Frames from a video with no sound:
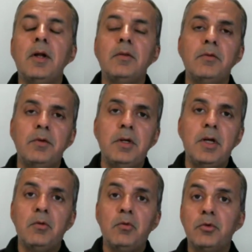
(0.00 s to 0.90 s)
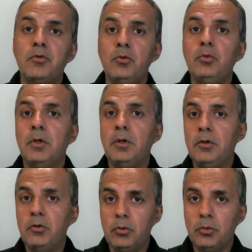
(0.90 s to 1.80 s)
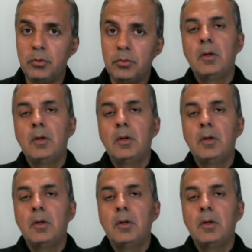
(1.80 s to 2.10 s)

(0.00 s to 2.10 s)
and the CK was 232.